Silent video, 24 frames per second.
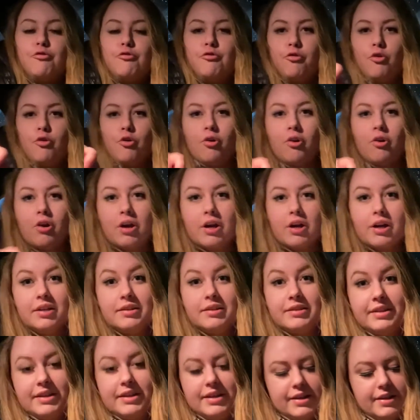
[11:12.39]
For
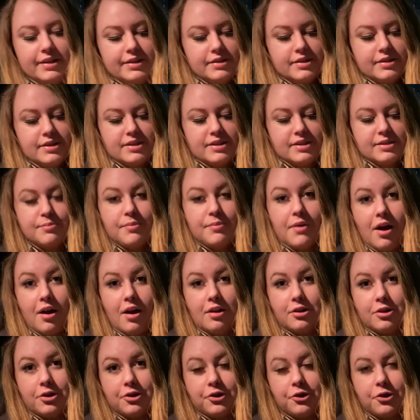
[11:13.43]
the
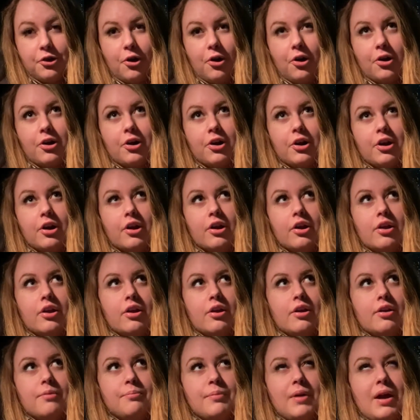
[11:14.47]
smaller daughter,
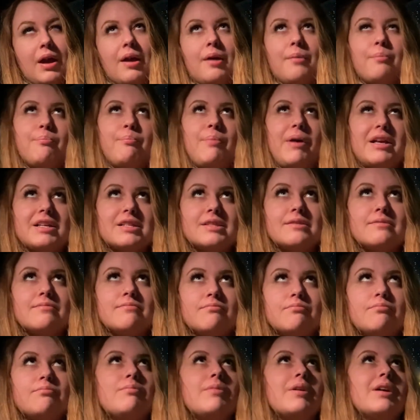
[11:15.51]

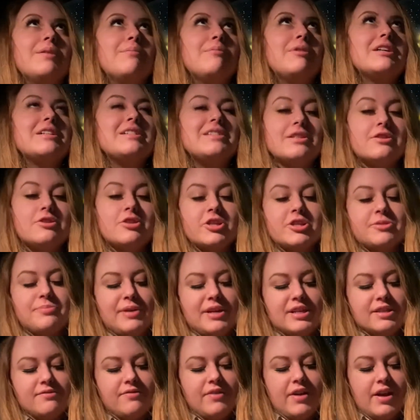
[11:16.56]
my sister's
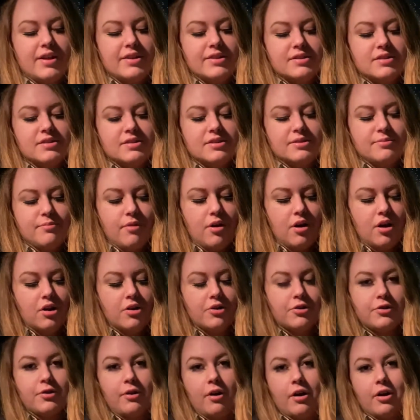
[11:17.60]
best friend's
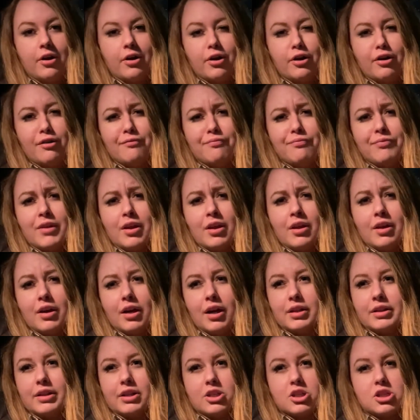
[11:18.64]
smaller daughter,
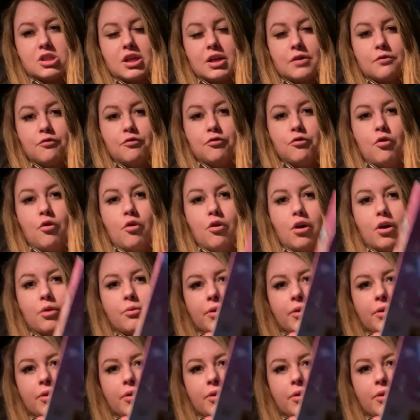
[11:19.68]
I think she's like 4,